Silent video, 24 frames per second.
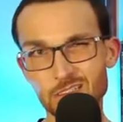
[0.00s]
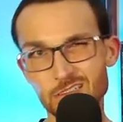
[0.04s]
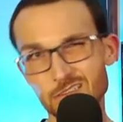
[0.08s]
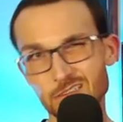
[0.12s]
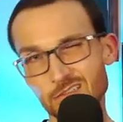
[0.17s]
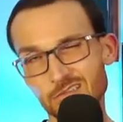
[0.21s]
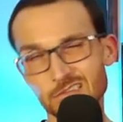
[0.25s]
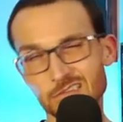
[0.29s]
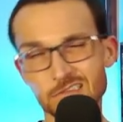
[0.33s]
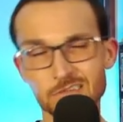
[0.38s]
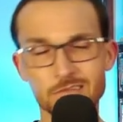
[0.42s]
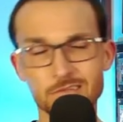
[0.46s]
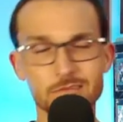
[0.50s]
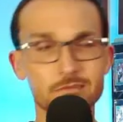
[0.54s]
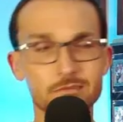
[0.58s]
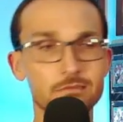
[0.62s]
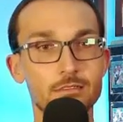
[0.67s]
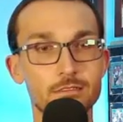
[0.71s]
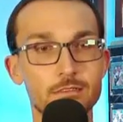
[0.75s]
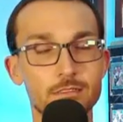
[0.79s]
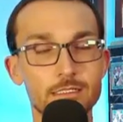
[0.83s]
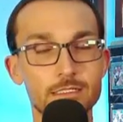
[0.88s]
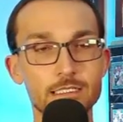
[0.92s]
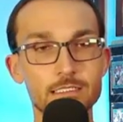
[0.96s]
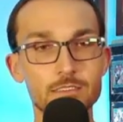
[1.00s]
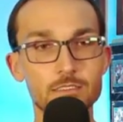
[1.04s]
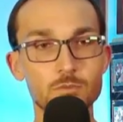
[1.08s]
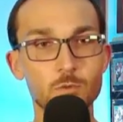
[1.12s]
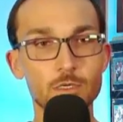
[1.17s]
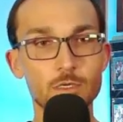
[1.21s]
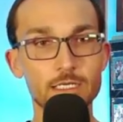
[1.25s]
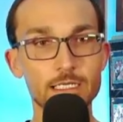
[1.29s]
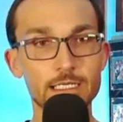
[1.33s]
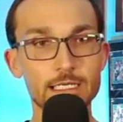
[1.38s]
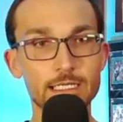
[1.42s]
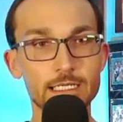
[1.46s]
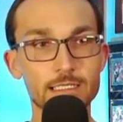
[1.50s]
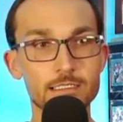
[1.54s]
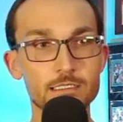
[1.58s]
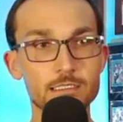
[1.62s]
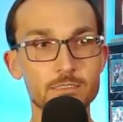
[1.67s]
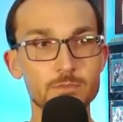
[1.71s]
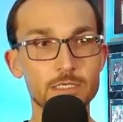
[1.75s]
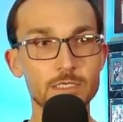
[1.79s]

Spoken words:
so it is what it is.